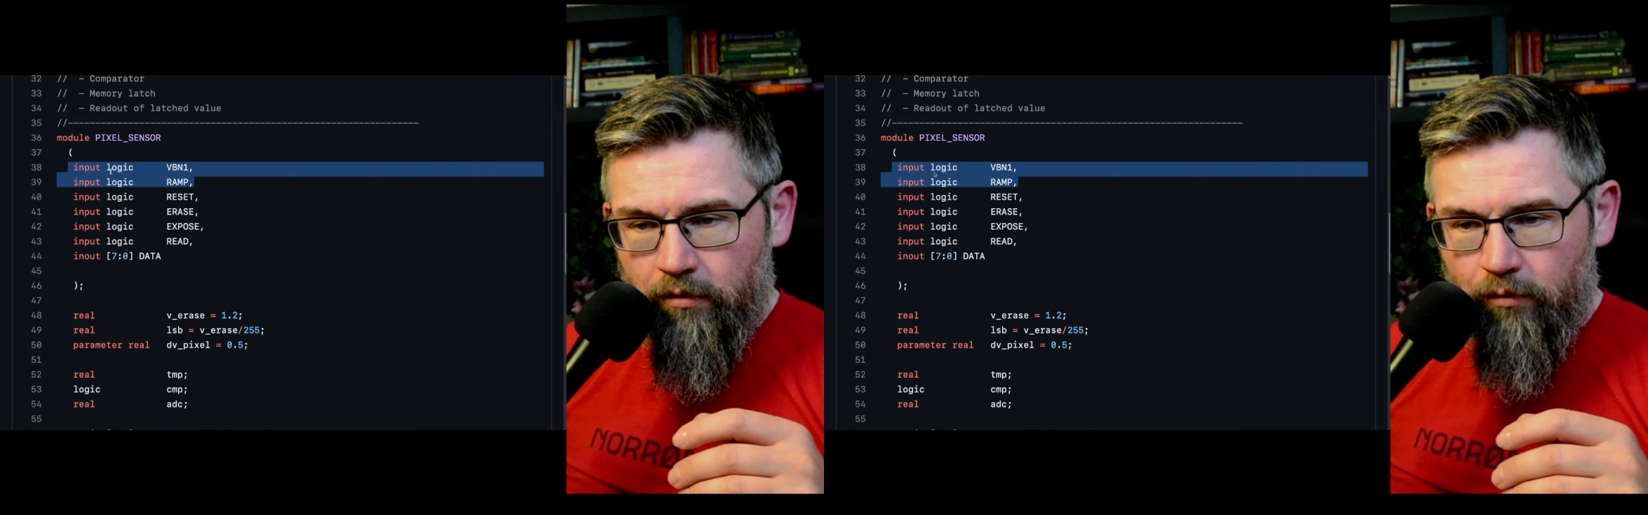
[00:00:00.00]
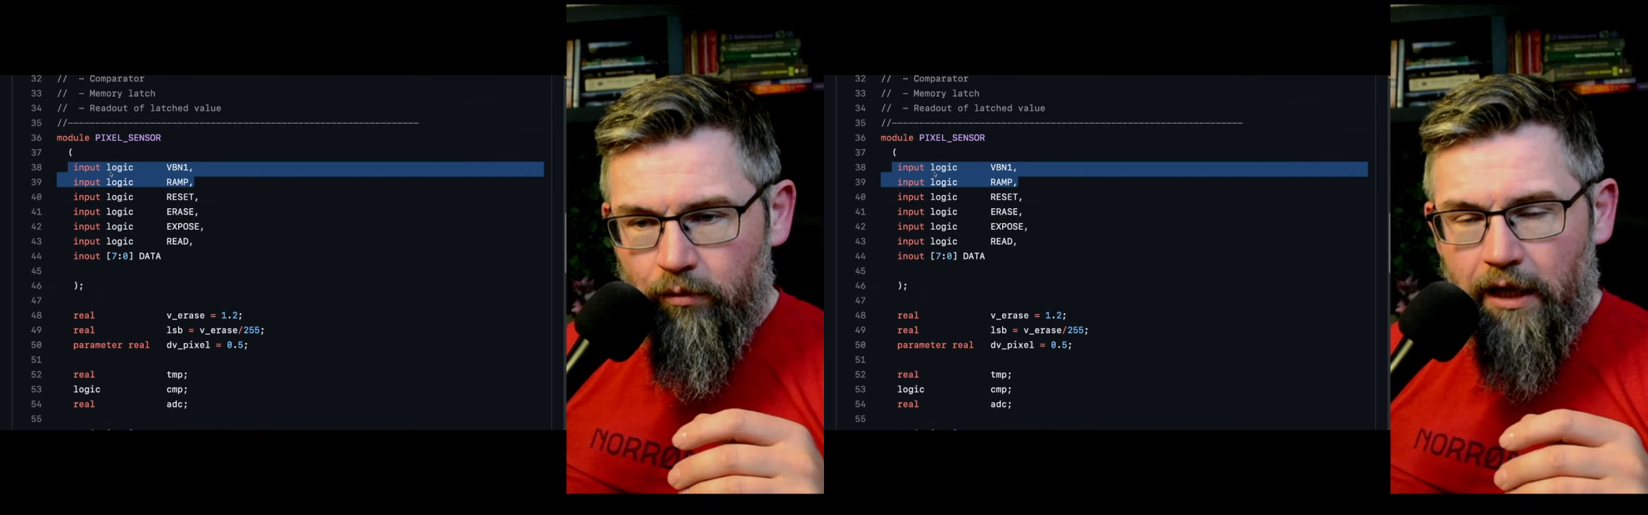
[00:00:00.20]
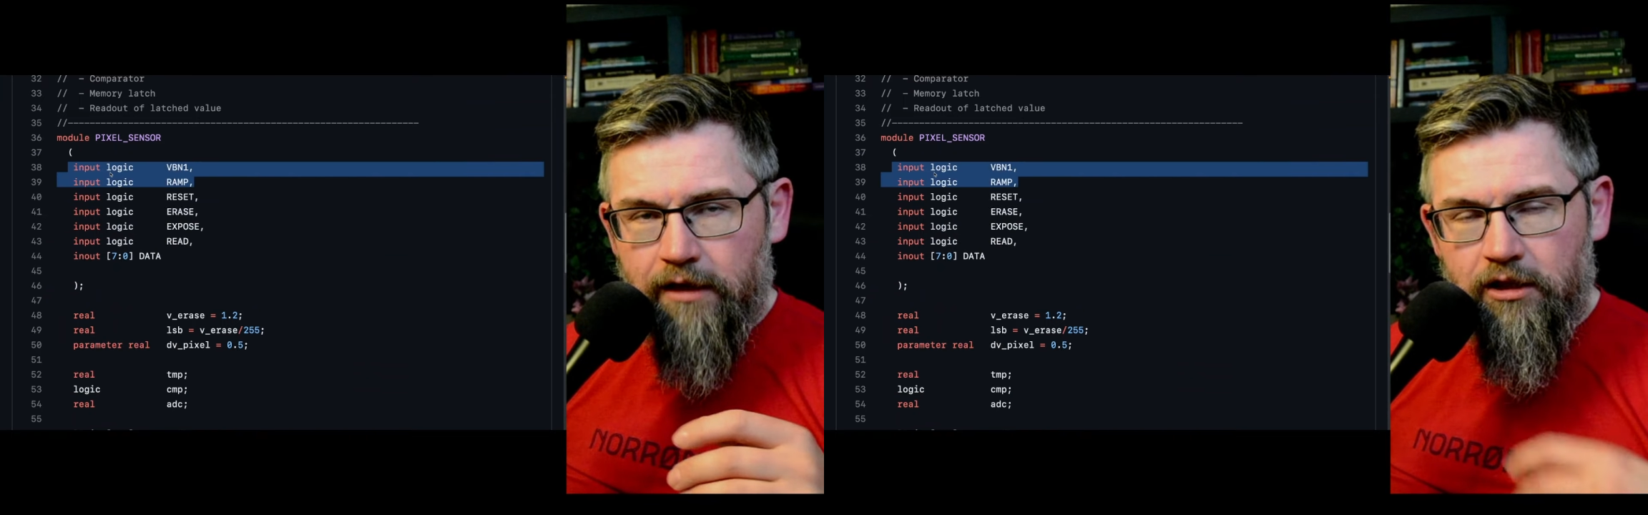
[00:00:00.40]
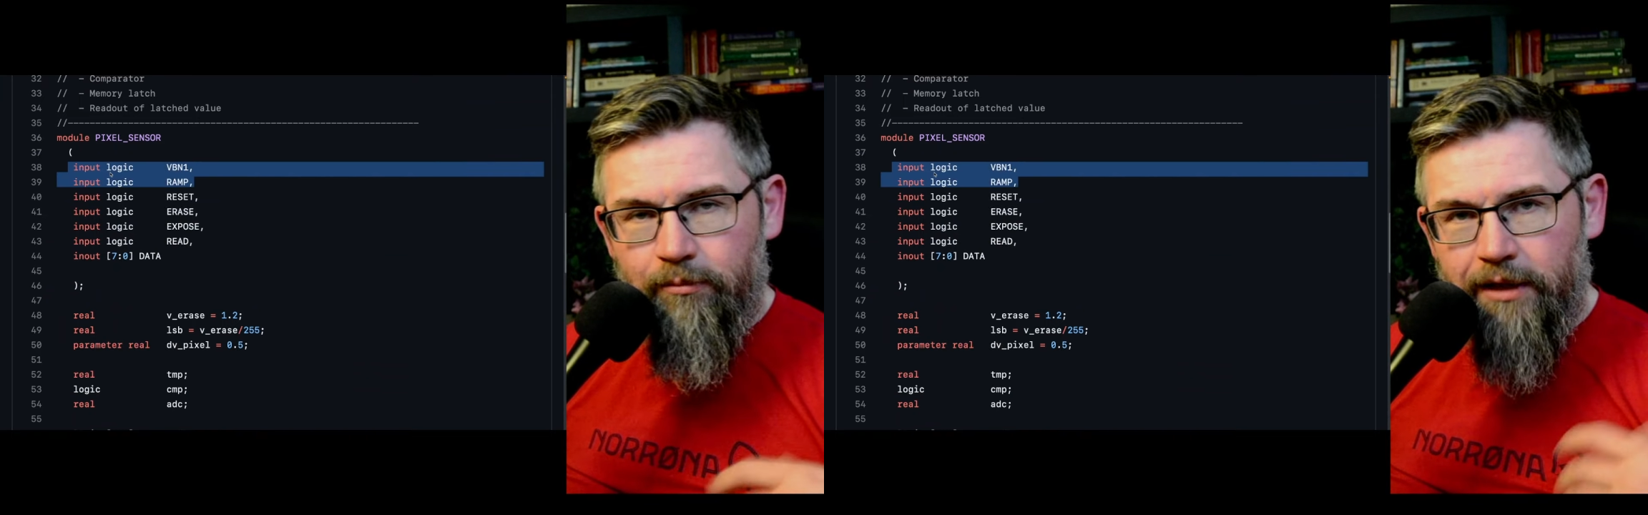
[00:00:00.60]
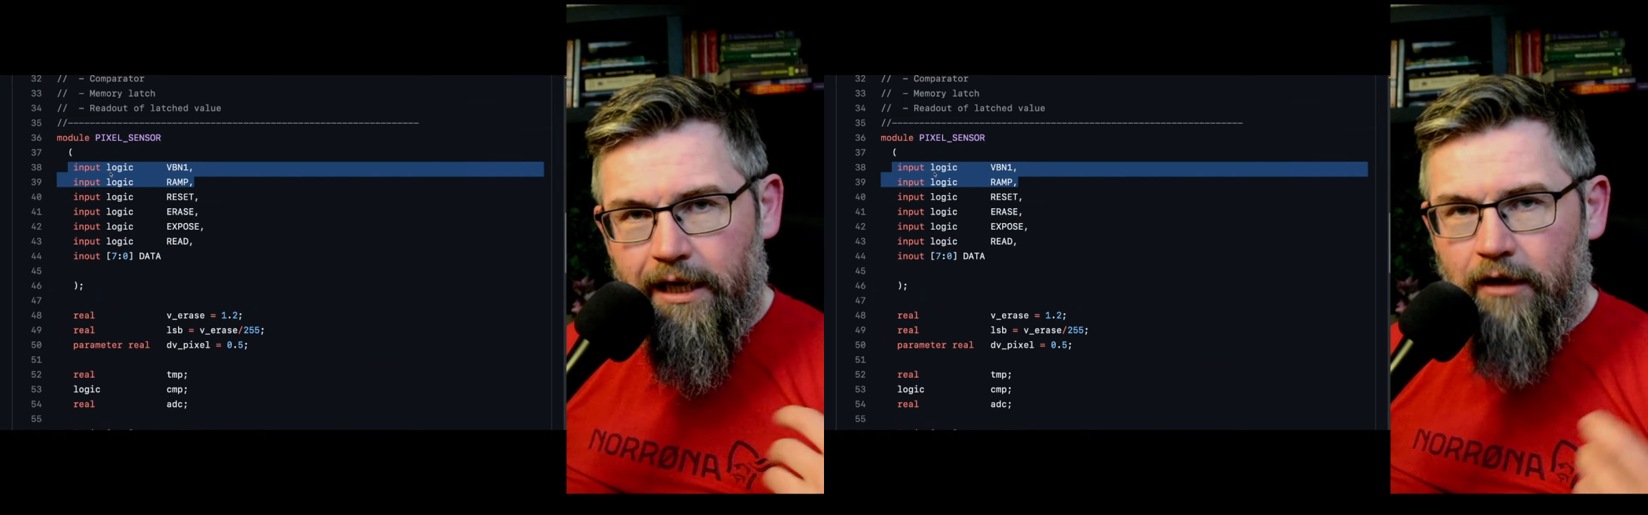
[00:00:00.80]
will actually
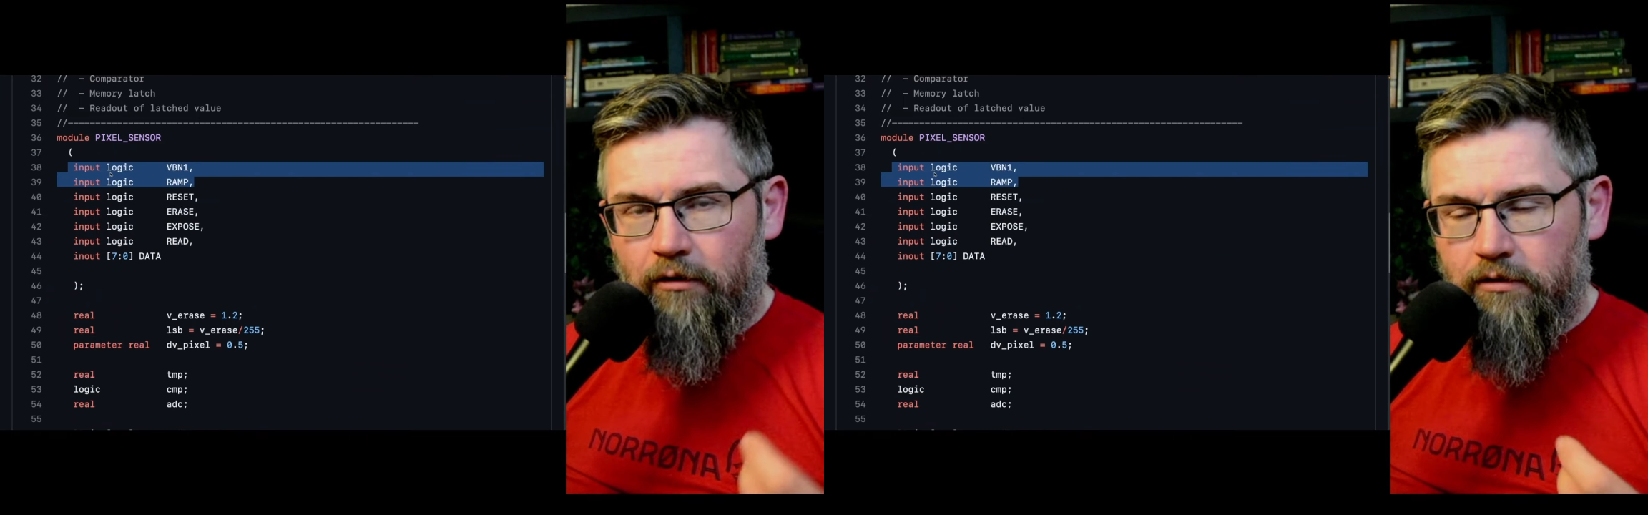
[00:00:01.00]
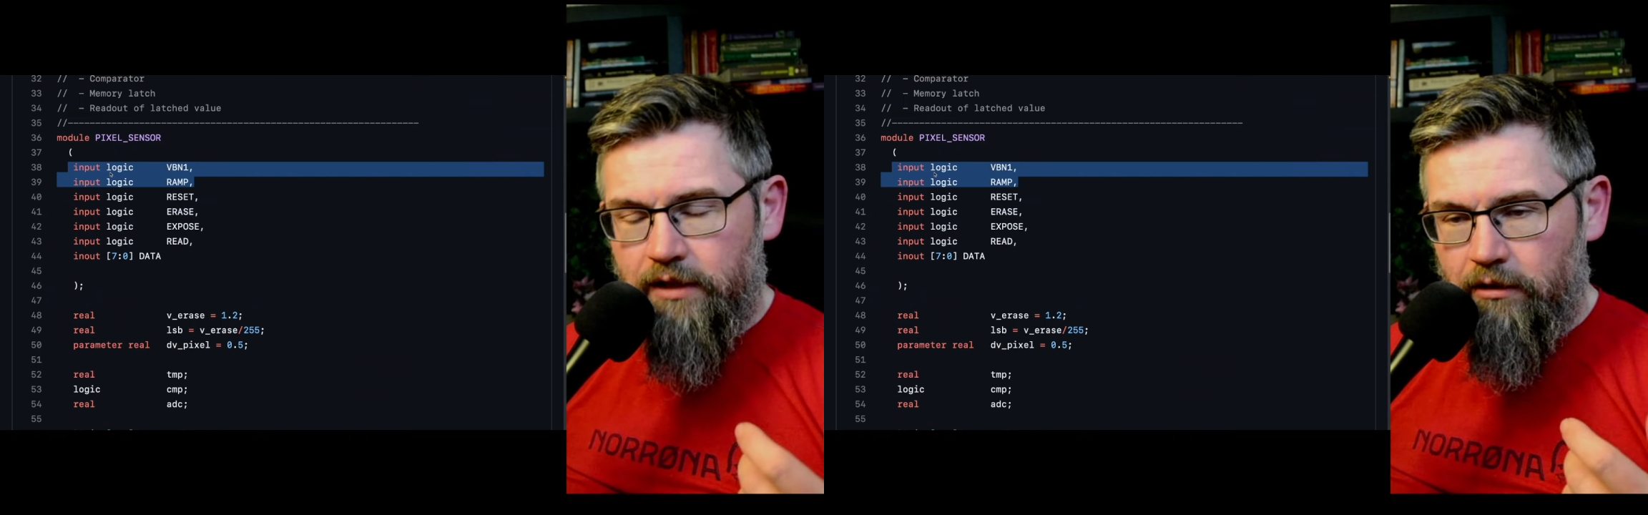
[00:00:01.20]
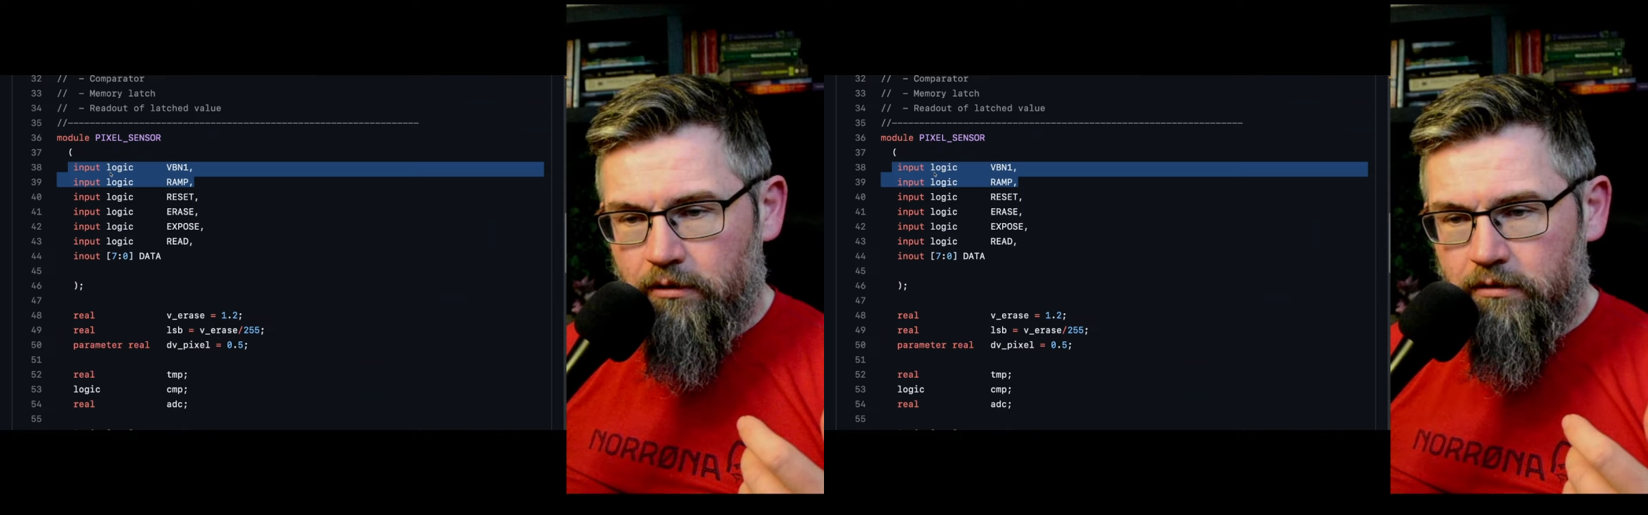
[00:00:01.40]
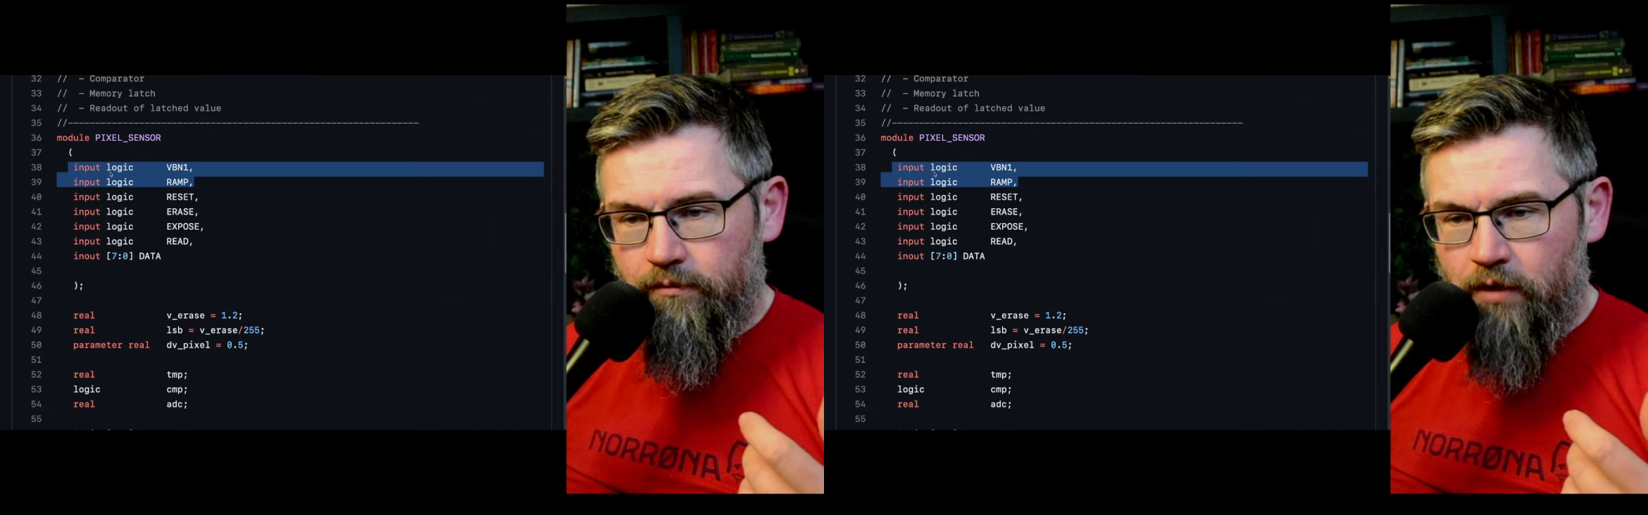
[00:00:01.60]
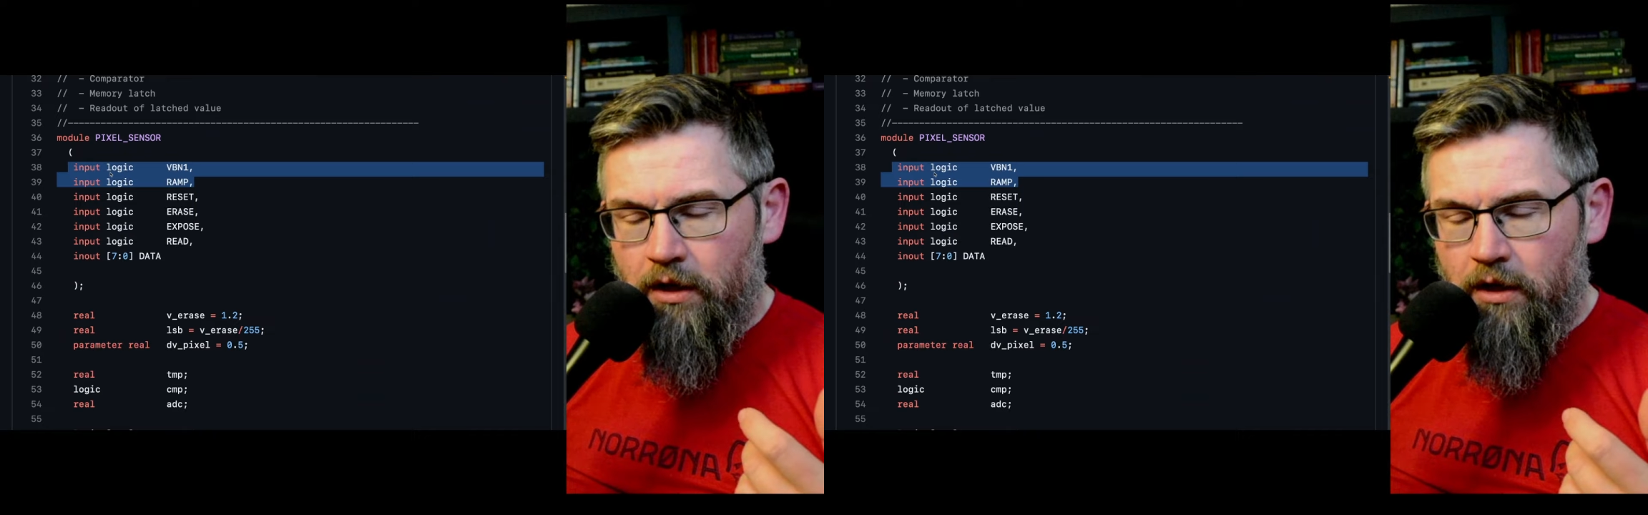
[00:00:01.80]
be analog signals.